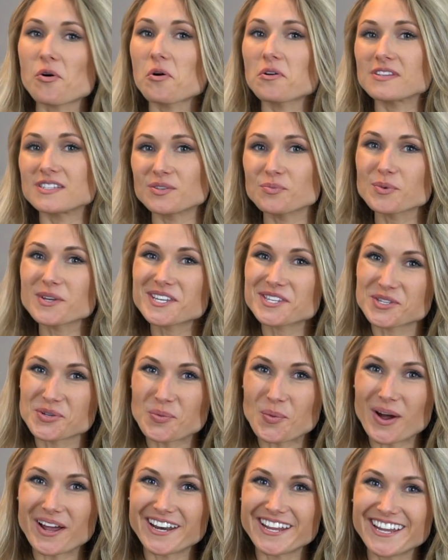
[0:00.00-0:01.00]
onto week
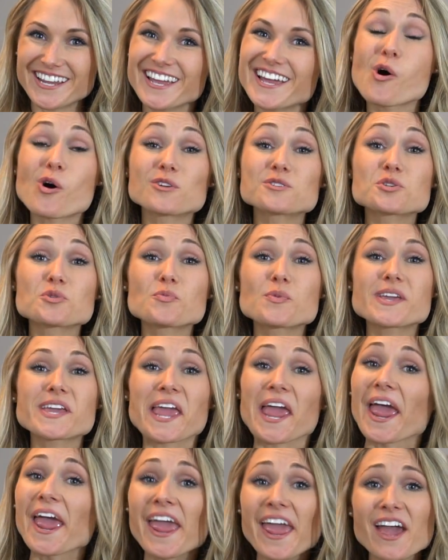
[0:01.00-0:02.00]
20, onto
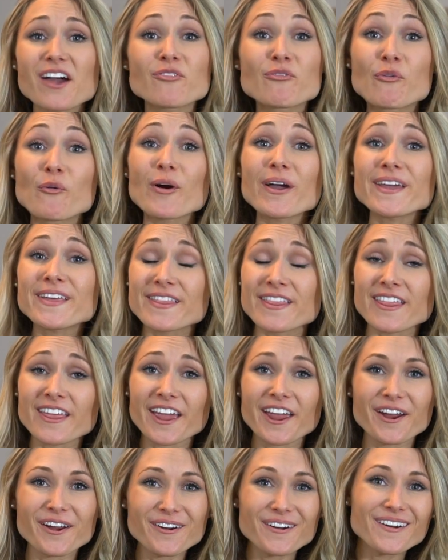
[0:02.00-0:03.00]
week halfway
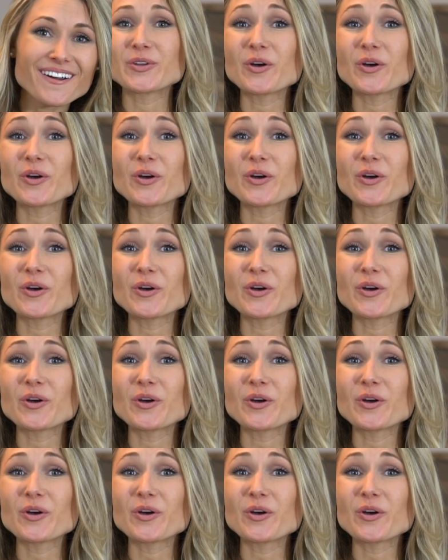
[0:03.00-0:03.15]
there.